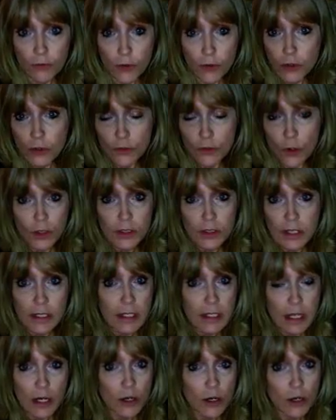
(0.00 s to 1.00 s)
first of all,
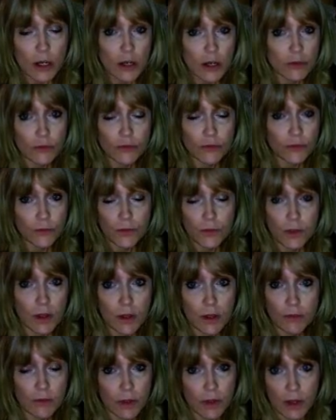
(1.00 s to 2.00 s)
take care
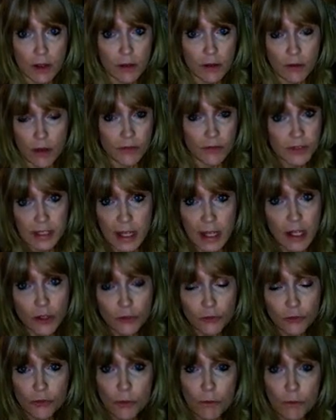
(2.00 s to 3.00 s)
of
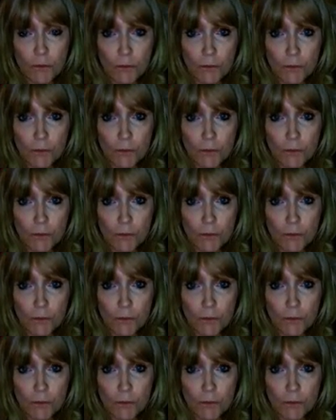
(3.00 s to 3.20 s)
self.